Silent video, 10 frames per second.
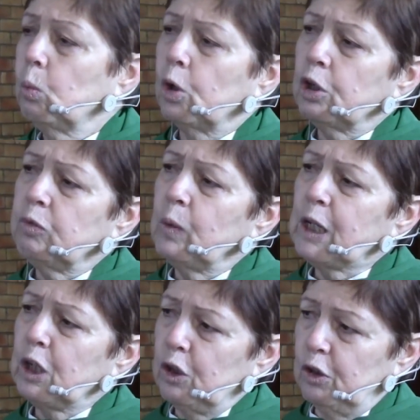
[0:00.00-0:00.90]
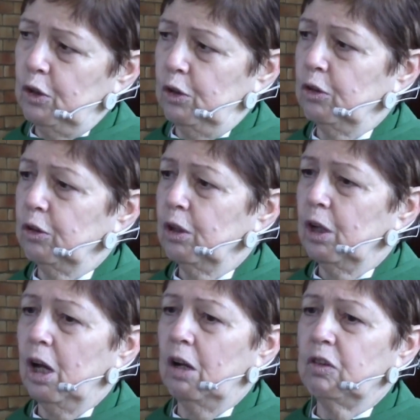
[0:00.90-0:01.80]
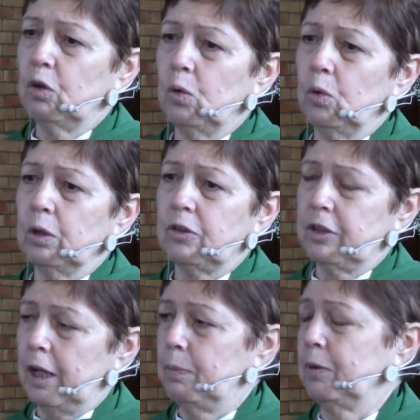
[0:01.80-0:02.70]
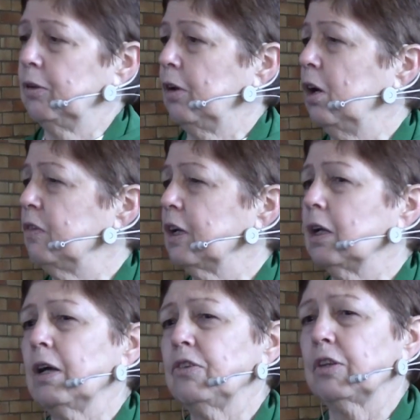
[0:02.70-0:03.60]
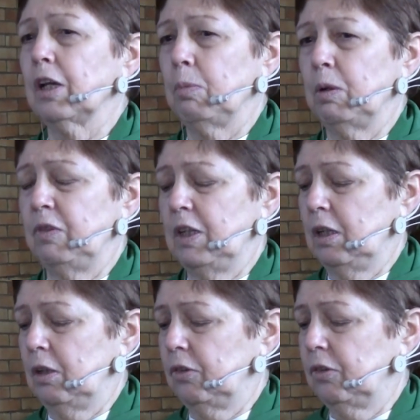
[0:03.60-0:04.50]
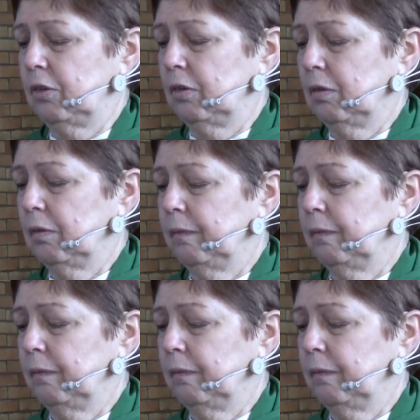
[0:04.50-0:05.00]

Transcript: What have we learned over all that's happened over the last couple of years?